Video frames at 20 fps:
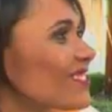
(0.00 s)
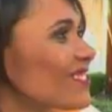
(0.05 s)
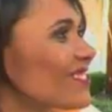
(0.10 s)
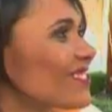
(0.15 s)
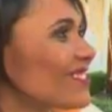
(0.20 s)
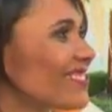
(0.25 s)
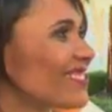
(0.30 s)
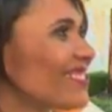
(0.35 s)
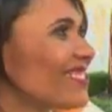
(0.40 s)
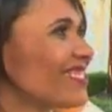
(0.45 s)

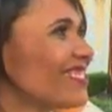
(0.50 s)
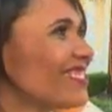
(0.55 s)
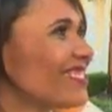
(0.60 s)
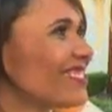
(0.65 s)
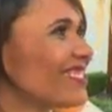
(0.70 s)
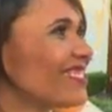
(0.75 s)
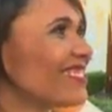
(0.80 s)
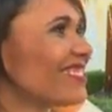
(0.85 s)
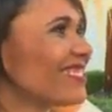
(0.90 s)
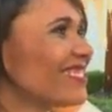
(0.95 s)

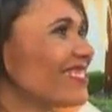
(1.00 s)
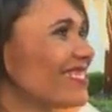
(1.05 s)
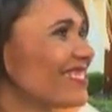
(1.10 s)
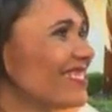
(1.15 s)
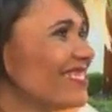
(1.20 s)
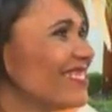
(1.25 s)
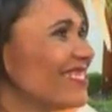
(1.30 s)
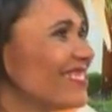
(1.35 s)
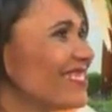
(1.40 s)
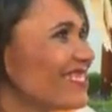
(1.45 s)

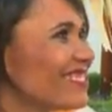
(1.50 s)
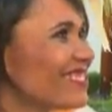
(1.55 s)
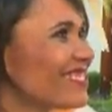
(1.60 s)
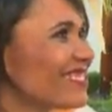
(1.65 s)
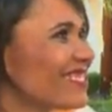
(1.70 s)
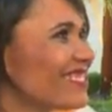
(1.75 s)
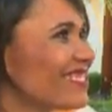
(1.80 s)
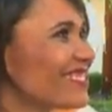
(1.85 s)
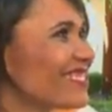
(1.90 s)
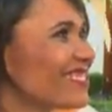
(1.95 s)

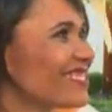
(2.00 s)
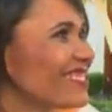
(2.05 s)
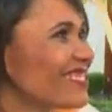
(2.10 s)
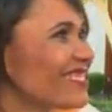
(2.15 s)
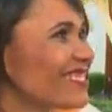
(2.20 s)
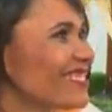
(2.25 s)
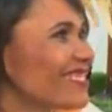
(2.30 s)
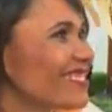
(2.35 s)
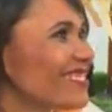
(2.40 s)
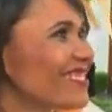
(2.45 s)

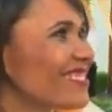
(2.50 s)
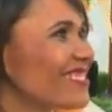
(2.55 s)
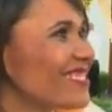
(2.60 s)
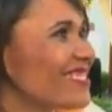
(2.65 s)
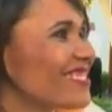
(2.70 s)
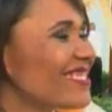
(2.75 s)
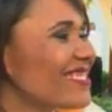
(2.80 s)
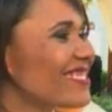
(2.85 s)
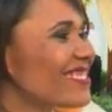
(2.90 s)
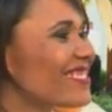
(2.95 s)

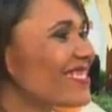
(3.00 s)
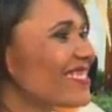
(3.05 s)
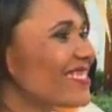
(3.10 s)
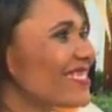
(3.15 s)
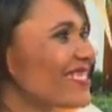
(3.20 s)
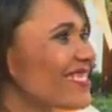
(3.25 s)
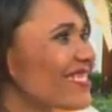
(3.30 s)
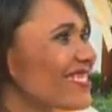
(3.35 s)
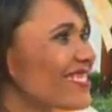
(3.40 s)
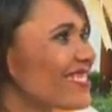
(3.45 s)

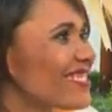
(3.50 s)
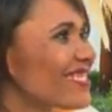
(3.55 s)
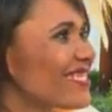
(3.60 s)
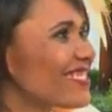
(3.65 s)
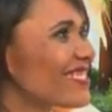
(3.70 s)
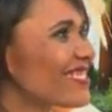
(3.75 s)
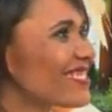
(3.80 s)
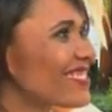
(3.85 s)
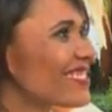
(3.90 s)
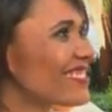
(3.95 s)

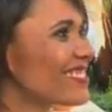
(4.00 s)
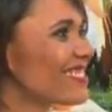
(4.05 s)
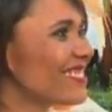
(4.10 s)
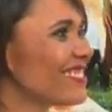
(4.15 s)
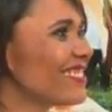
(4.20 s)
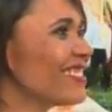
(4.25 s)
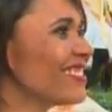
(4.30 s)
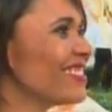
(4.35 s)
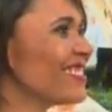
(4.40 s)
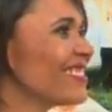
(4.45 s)

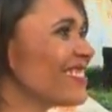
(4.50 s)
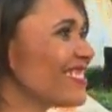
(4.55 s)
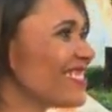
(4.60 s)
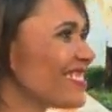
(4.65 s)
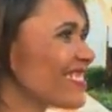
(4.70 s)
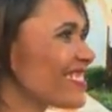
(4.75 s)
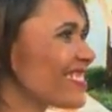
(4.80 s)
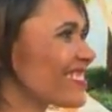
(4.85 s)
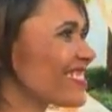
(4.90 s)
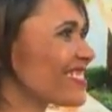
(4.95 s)

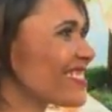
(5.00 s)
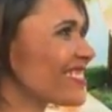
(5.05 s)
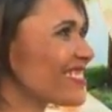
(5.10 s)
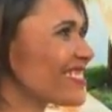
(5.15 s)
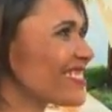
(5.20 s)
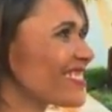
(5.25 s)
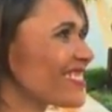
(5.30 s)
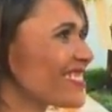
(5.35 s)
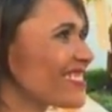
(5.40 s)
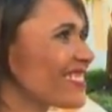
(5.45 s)

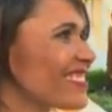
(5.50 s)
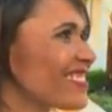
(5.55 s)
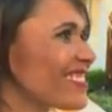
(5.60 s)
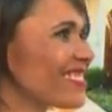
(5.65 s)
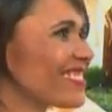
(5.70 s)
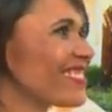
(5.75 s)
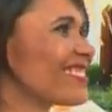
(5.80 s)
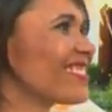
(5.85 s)
(silent)